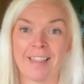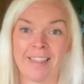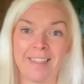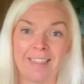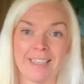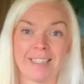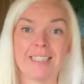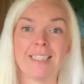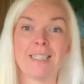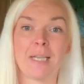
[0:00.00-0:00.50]

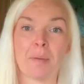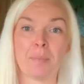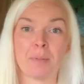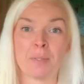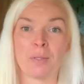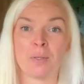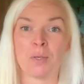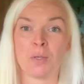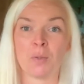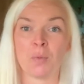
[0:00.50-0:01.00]
This is
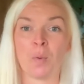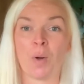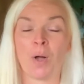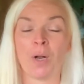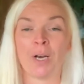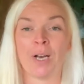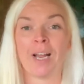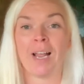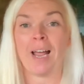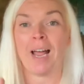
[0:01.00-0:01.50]
episode
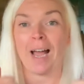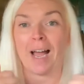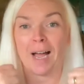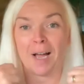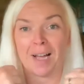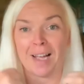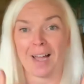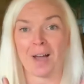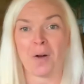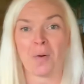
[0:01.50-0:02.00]
one. I
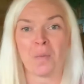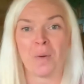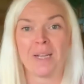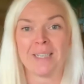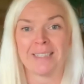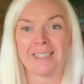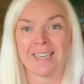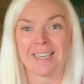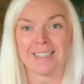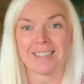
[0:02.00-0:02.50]
can't
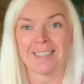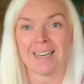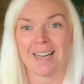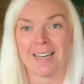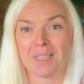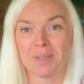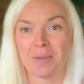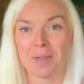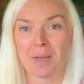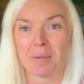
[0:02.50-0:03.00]
wait to get
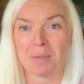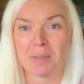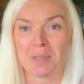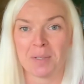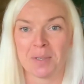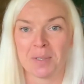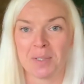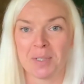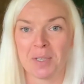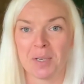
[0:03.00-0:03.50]
started with
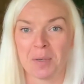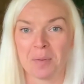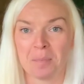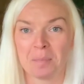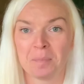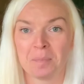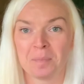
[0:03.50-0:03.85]
episode two.